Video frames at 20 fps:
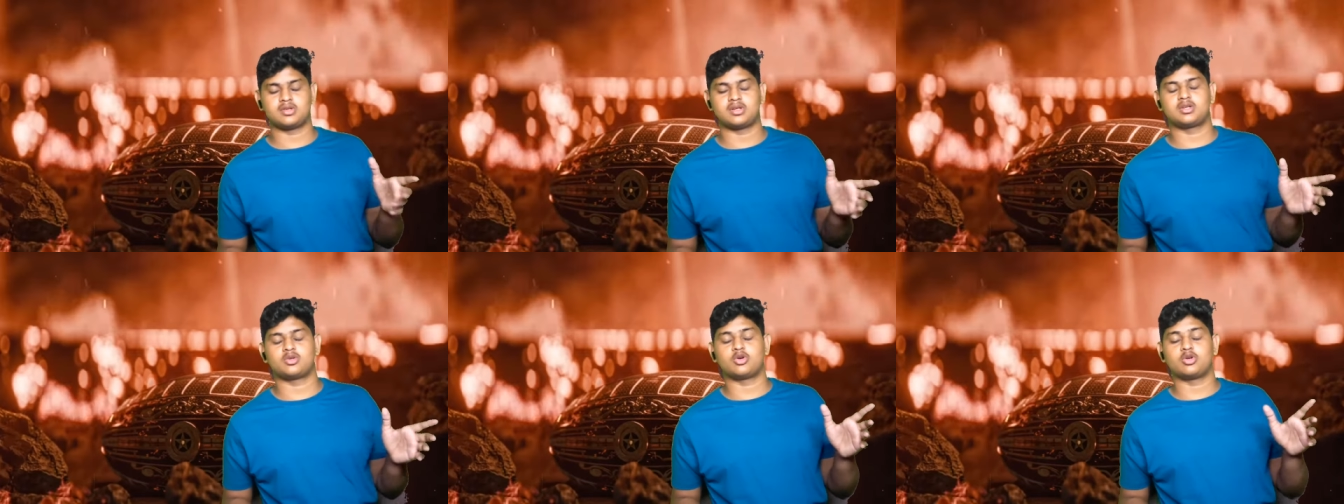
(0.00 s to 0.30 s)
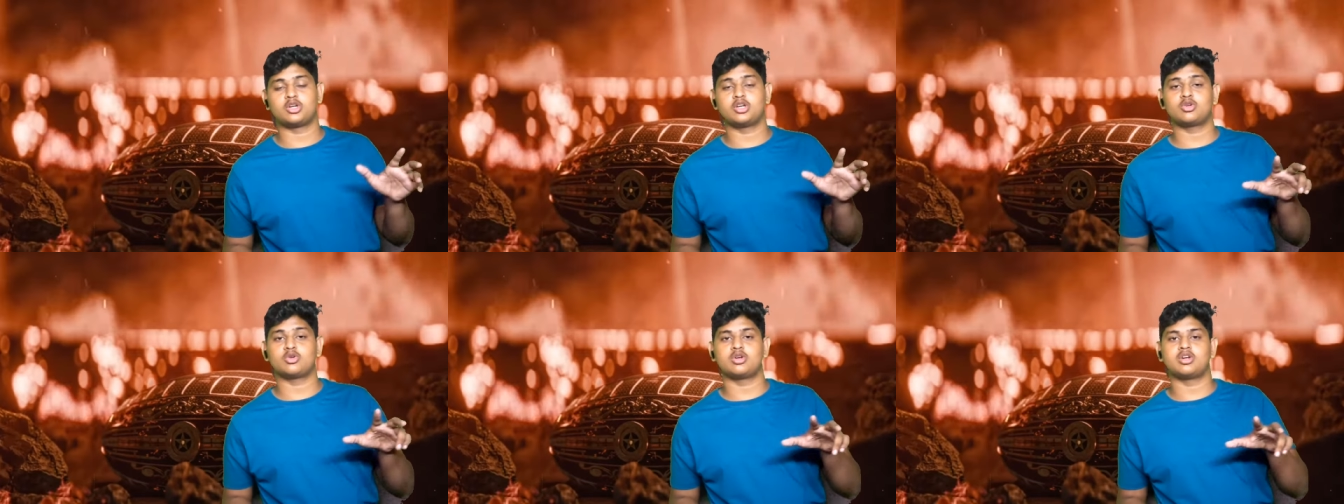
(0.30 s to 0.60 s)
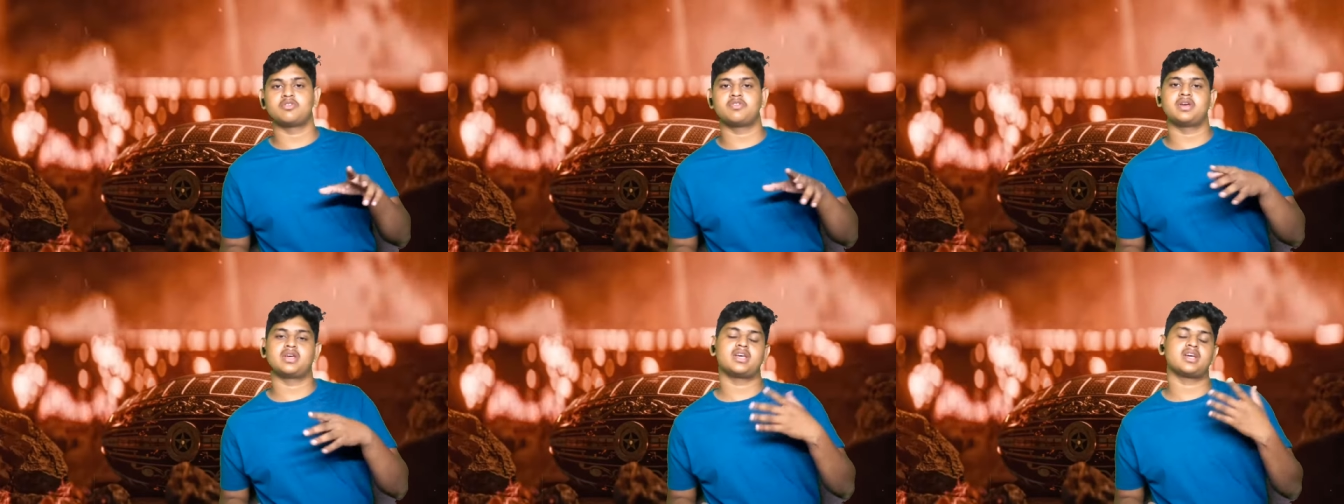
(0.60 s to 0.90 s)
sorry, twenty
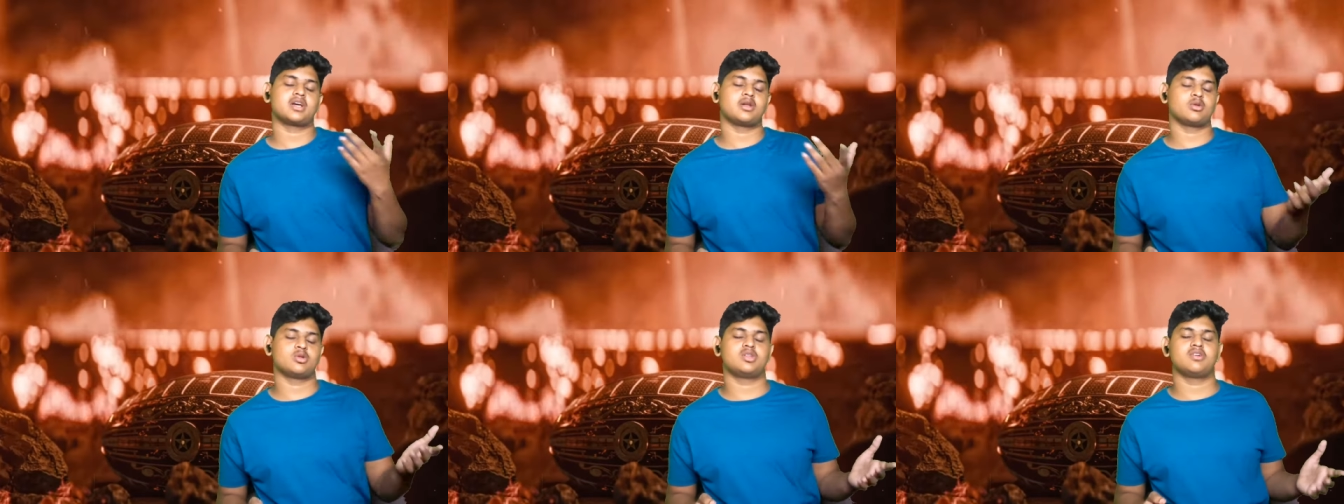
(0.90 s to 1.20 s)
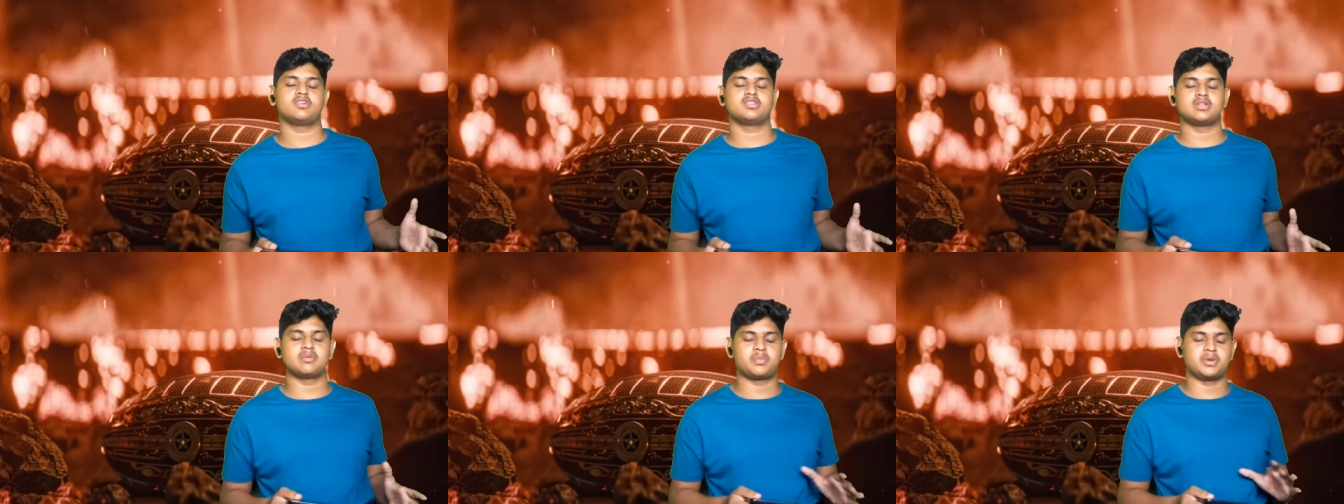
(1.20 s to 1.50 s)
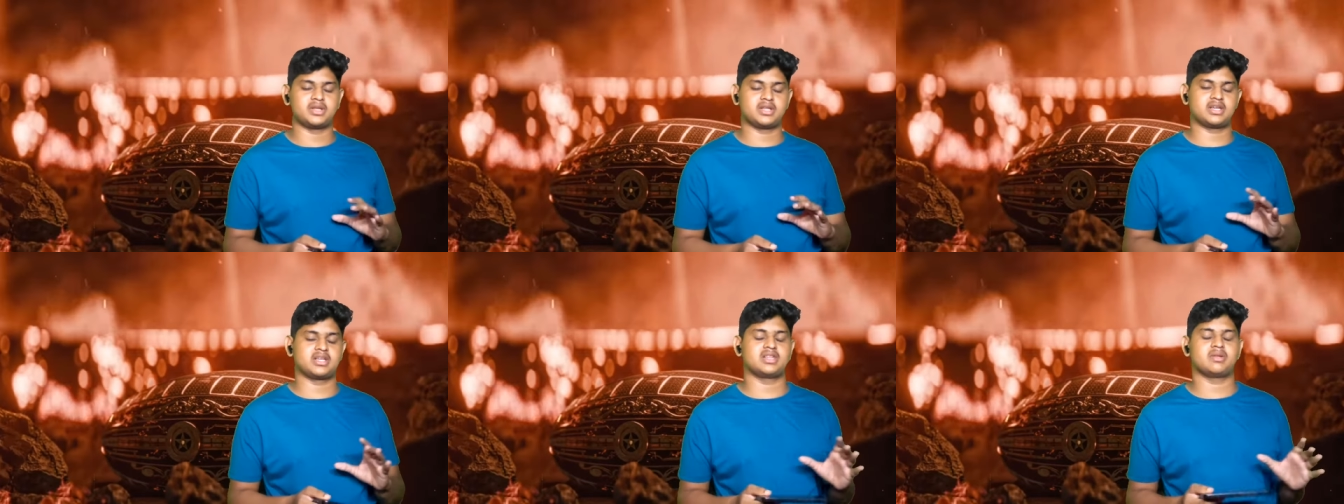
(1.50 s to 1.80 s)
twenty five
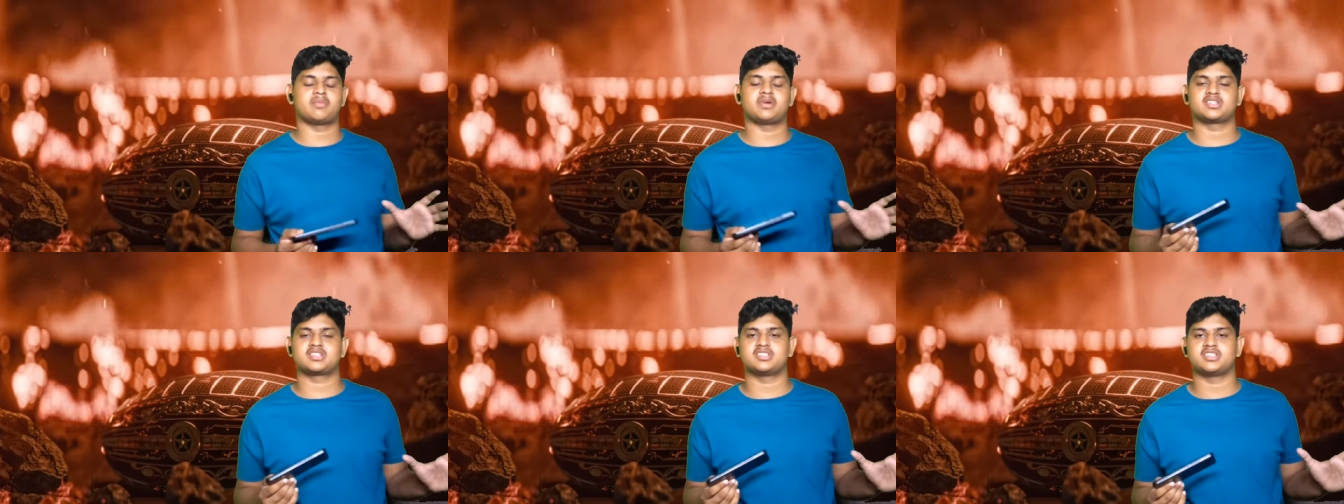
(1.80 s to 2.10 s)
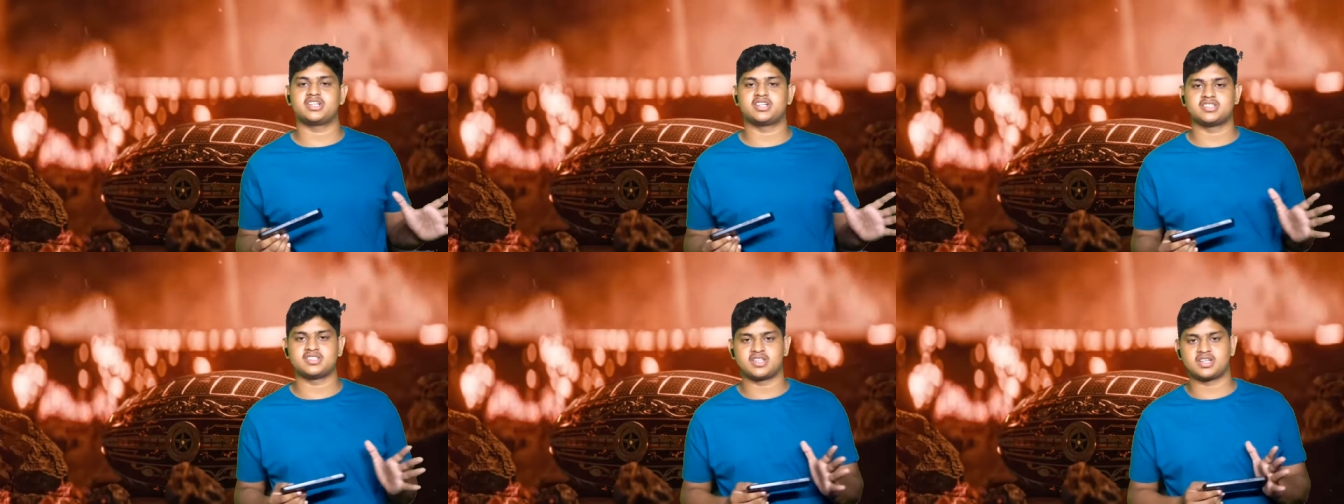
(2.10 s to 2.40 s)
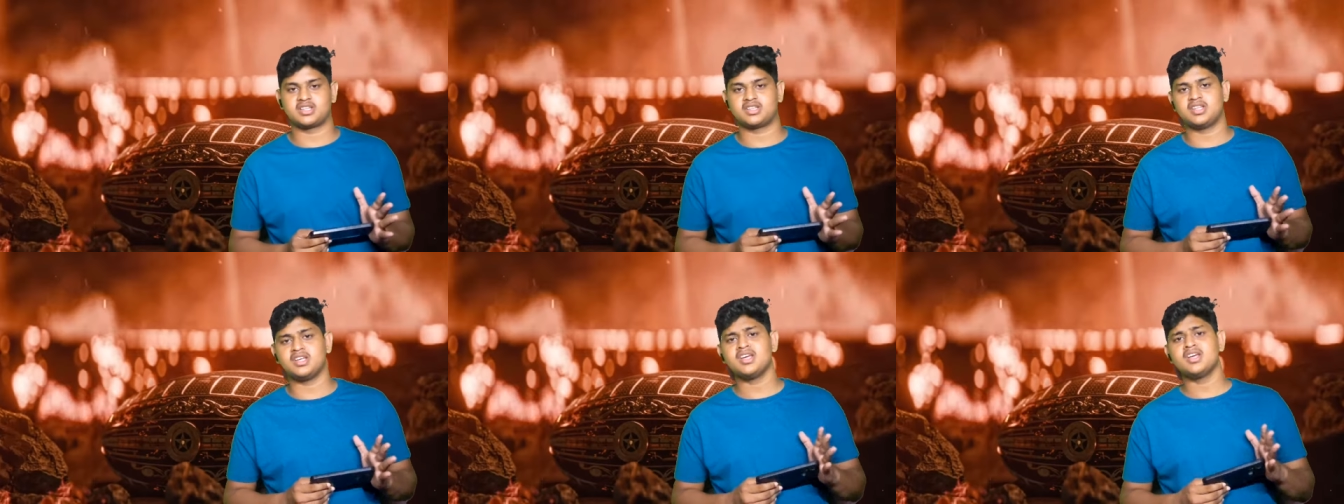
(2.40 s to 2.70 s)
Kalatavanjapet and mentioned
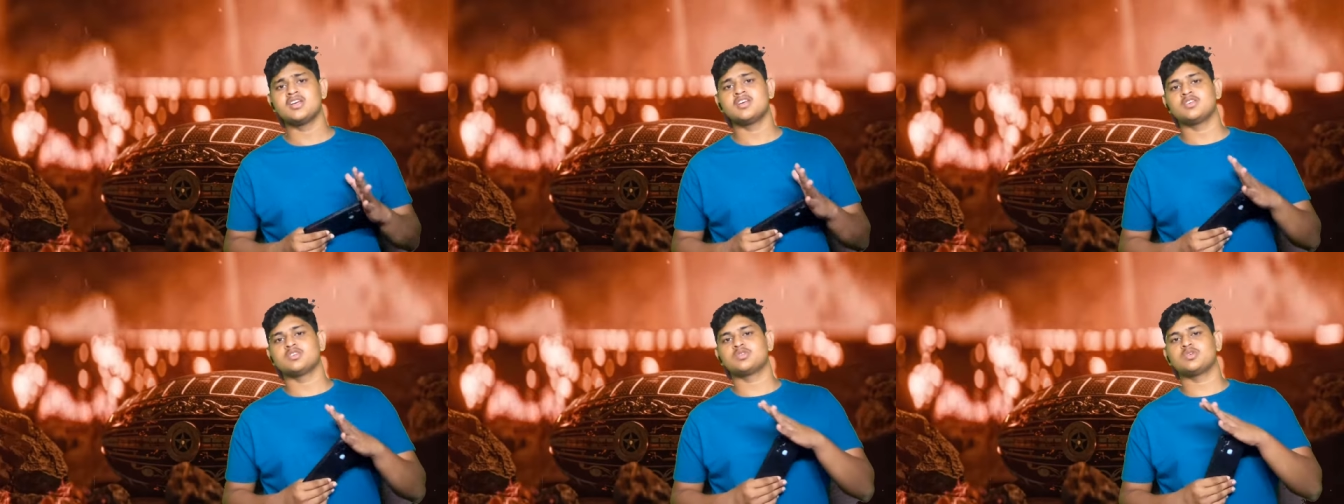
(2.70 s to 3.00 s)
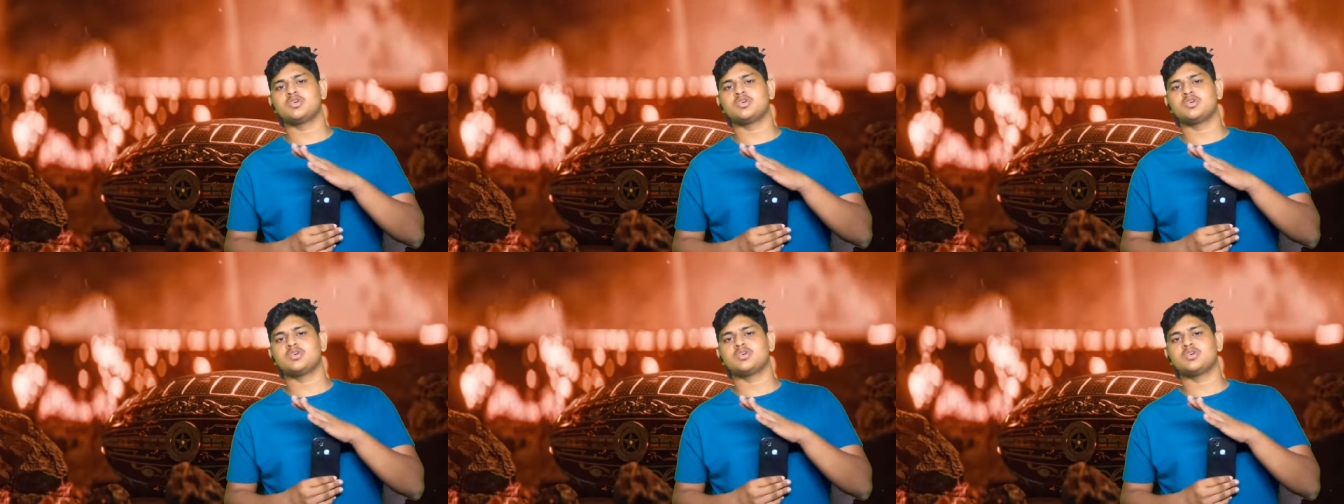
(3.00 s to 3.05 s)
Jerini.